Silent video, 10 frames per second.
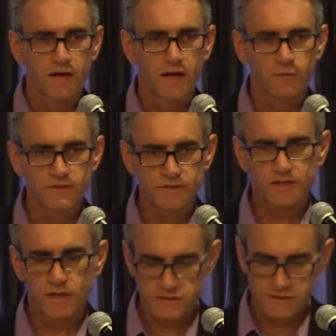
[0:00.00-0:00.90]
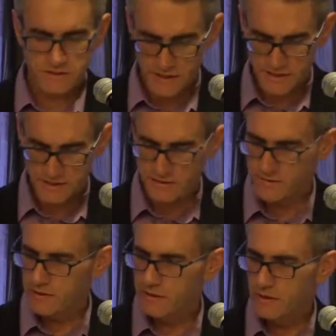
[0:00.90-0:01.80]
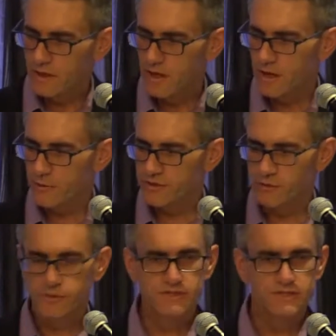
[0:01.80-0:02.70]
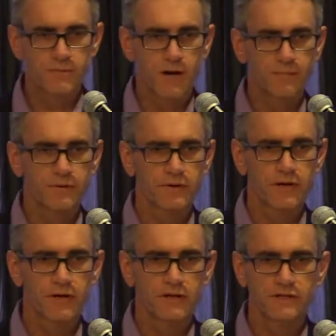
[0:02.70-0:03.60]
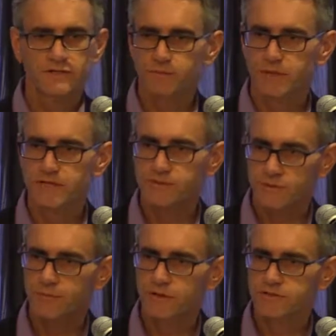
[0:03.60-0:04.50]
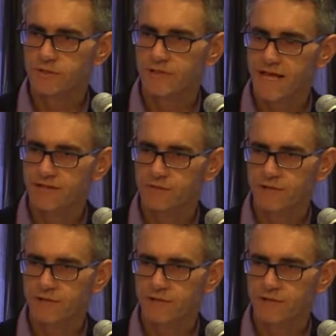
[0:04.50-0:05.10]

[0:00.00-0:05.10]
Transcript: and once they got to site, we'd hoist them up into place or up onto a landing